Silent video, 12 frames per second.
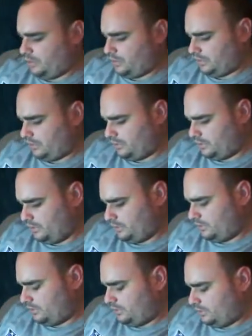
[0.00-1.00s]
See
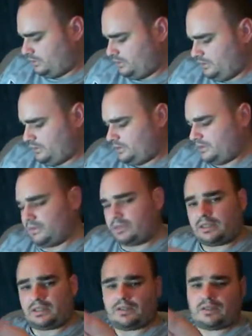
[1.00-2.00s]
if I can
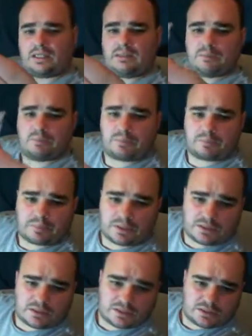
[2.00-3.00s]
get it on camera a bit
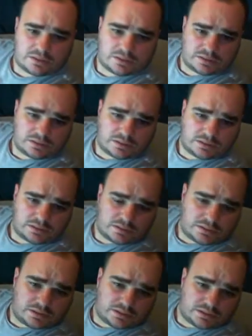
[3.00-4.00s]
better.
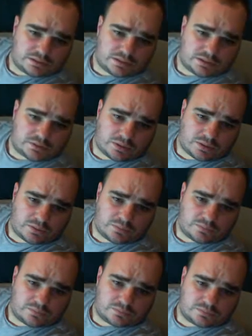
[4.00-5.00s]
See, it's quite cool.